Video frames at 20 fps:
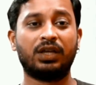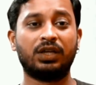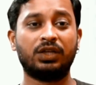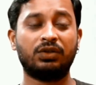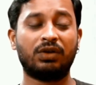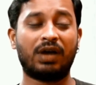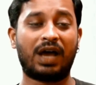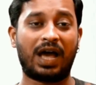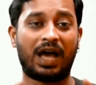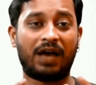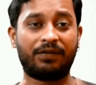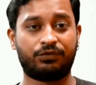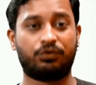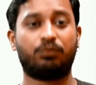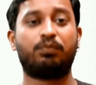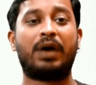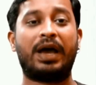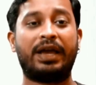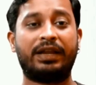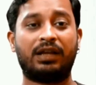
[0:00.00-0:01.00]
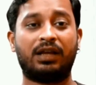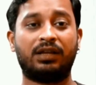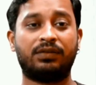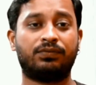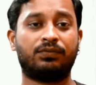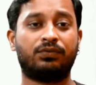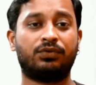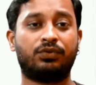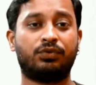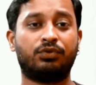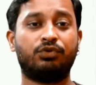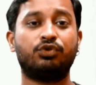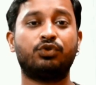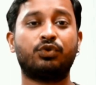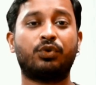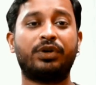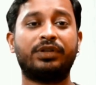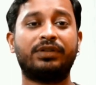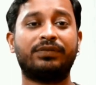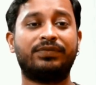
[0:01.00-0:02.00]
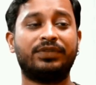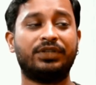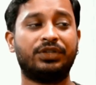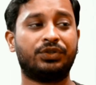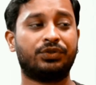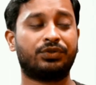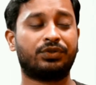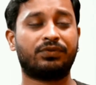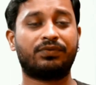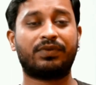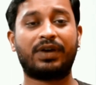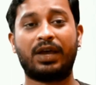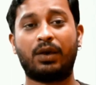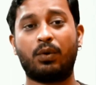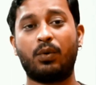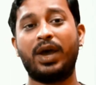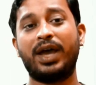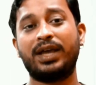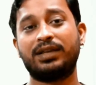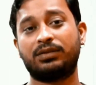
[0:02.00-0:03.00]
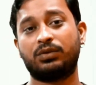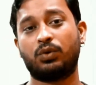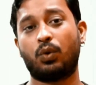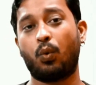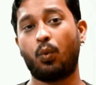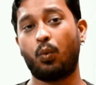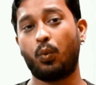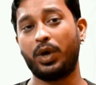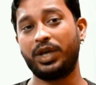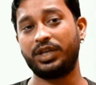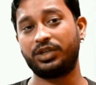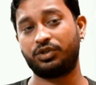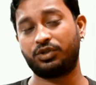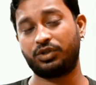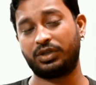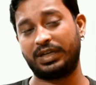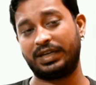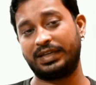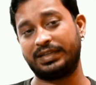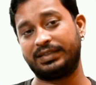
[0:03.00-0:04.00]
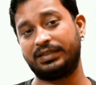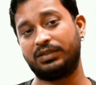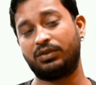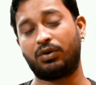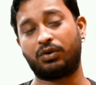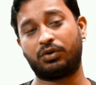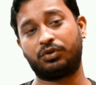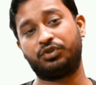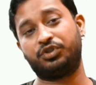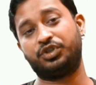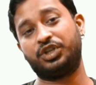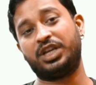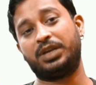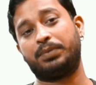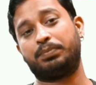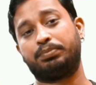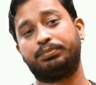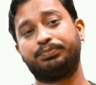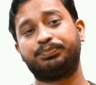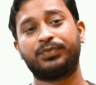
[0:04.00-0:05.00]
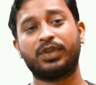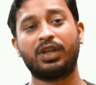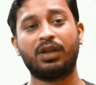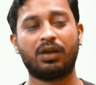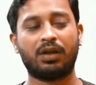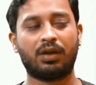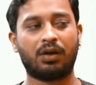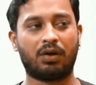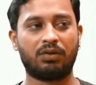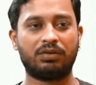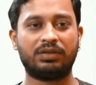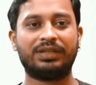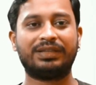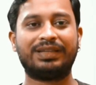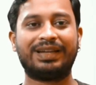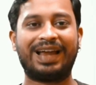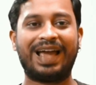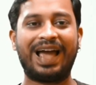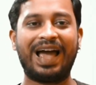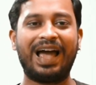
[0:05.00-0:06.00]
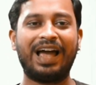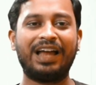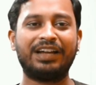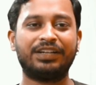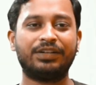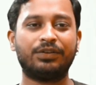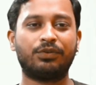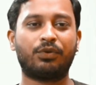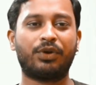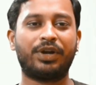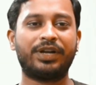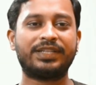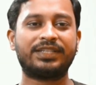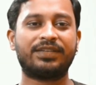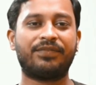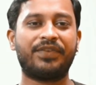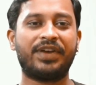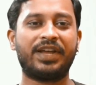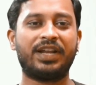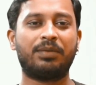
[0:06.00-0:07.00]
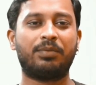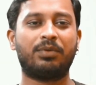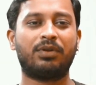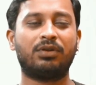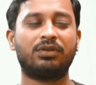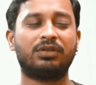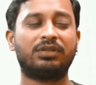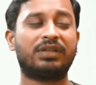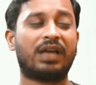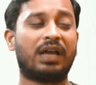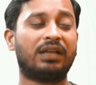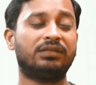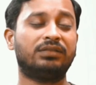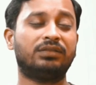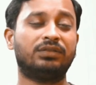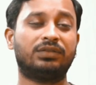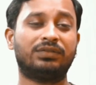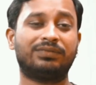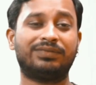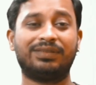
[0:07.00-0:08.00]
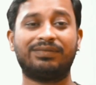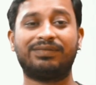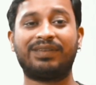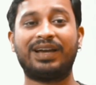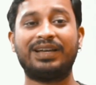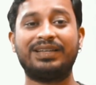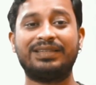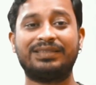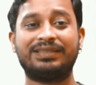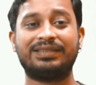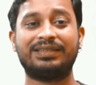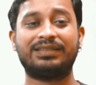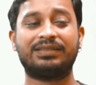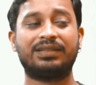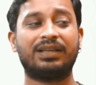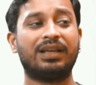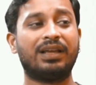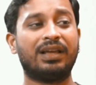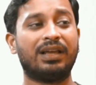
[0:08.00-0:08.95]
you have to buy an iPhone to enjoy the features of iOS, which is not cheap. On the other hand, Android is available on tons of devices